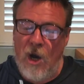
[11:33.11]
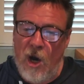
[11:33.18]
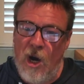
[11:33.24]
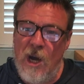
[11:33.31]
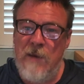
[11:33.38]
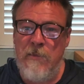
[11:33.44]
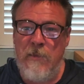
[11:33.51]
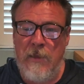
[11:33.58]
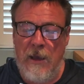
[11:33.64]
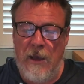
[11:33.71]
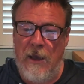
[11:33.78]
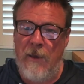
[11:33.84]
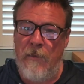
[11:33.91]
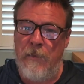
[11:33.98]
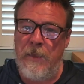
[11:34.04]
I'm
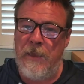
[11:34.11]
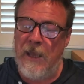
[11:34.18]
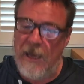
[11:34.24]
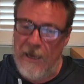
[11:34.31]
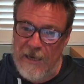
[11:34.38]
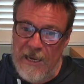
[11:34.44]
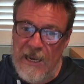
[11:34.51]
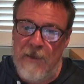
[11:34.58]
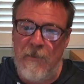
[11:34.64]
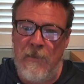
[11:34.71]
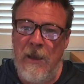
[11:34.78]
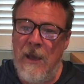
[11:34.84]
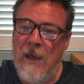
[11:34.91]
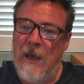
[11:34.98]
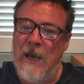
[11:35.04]
and
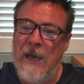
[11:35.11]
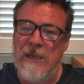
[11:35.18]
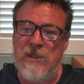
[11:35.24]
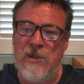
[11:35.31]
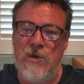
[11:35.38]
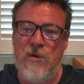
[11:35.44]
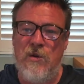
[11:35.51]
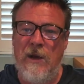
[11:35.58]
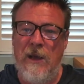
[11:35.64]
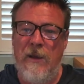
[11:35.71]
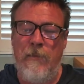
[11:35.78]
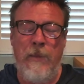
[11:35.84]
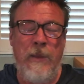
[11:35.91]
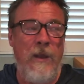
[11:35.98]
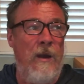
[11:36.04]
him are
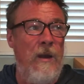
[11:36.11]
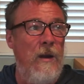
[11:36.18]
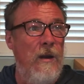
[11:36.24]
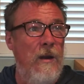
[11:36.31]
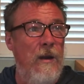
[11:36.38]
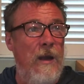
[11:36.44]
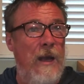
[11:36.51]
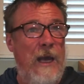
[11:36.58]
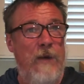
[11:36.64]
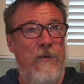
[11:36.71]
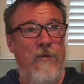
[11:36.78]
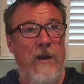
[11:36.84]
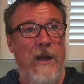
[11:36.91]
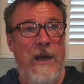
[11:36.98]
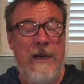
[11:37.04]
to
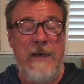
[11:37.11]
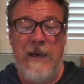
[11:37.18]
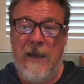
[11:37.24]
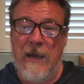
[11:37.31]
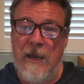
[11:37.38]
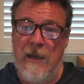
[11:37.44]
have an